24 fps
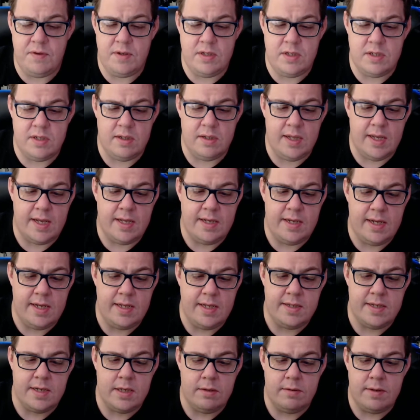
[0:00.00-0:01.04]
land and
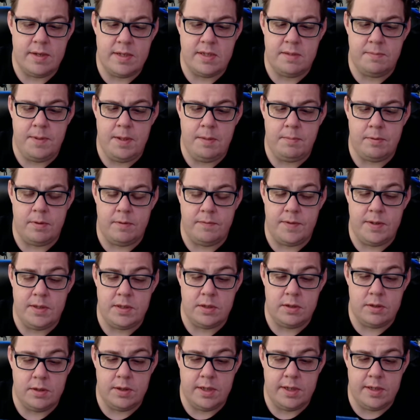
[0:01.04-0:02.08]
terrorized the people of
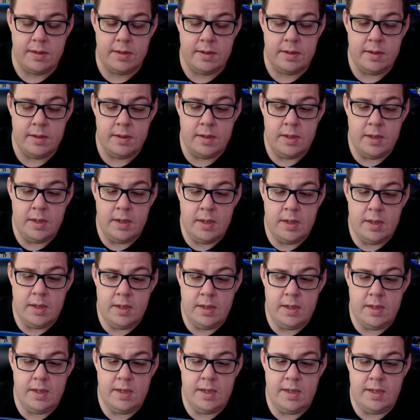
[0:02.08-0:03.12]
Eternia
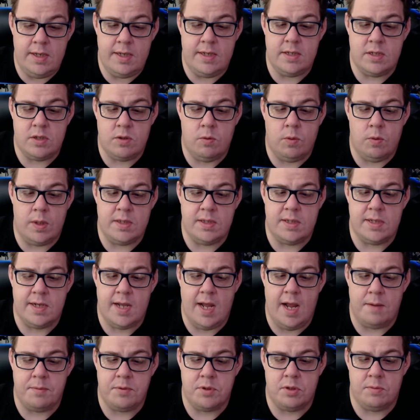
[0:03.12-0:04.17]
in his quest to
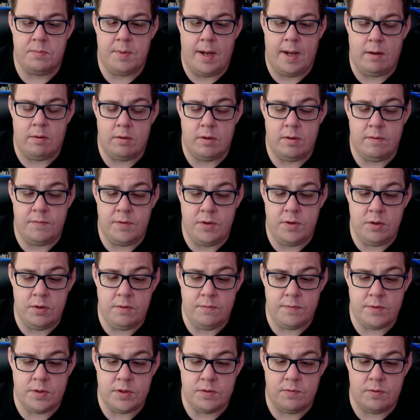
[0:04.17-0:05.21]
capture the power of the
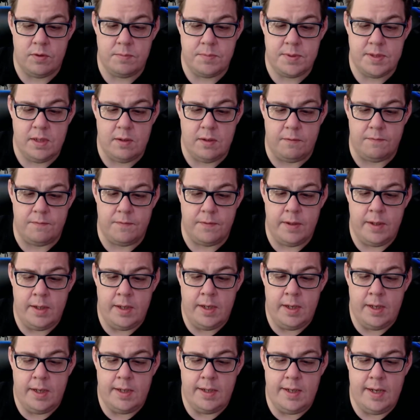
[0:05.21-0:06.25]
universe for himself.
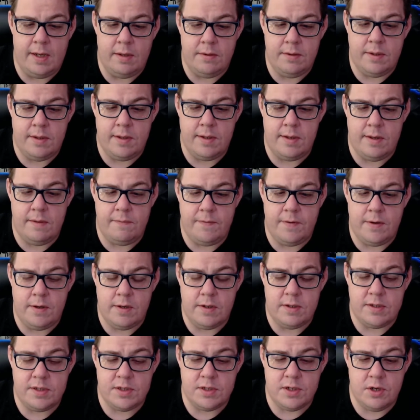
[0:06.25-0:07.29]
Now the
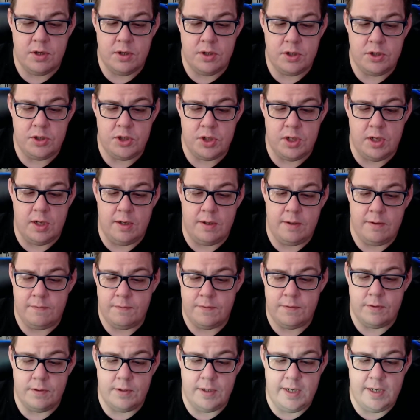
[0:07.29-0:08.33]
nefarious scourge of
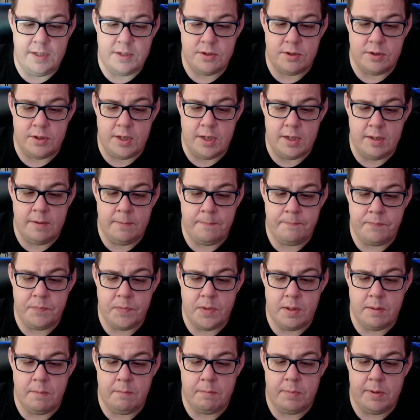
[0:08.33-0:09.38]
Eternia
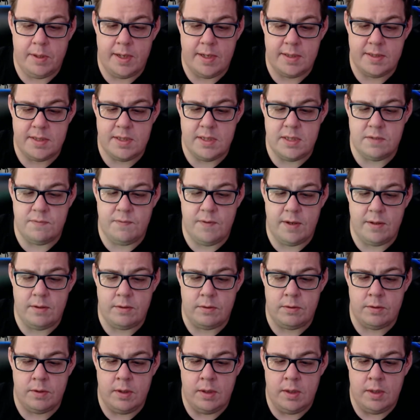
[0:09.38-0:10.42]
plots his
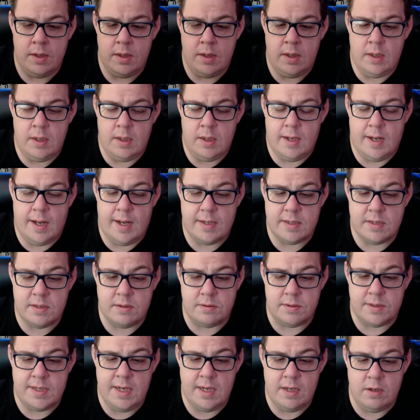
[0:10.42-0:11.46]
final hostile
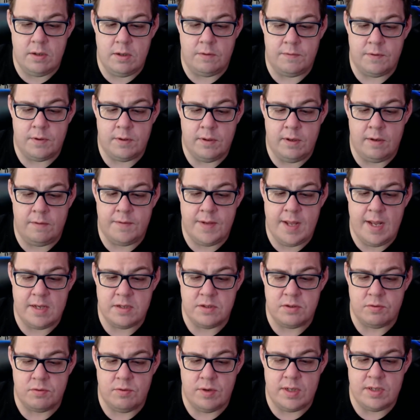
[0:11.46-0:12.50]
takeover of
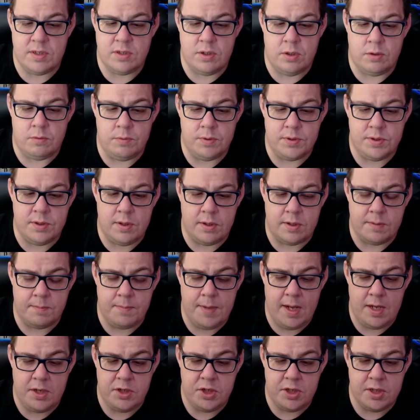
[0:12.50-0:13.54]
Castle Grayskull with dark
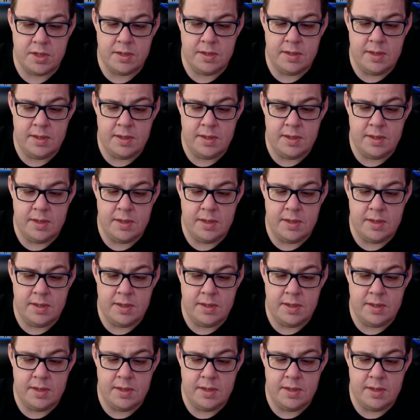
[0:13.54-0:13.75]
magic,